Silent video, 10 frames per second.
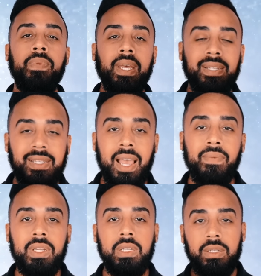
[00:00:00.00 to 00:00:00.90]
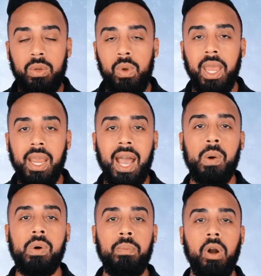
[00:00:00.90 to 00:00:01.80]
The 7 to 8
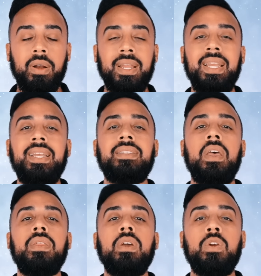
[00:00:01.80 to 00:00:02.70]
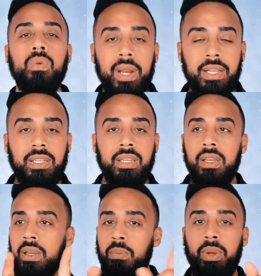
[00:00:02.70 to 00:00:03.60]
hour mark is the grace
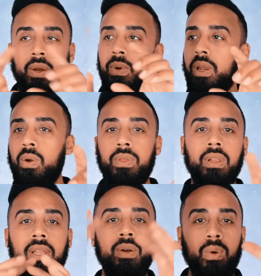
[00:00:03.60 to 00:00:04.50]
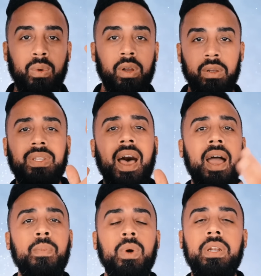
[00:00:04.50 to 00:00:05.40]
period, or the little
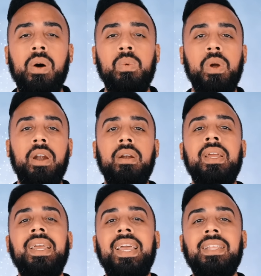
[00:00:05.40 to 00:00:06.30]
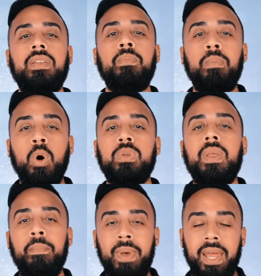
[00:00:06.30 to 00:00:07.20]
time window where it's most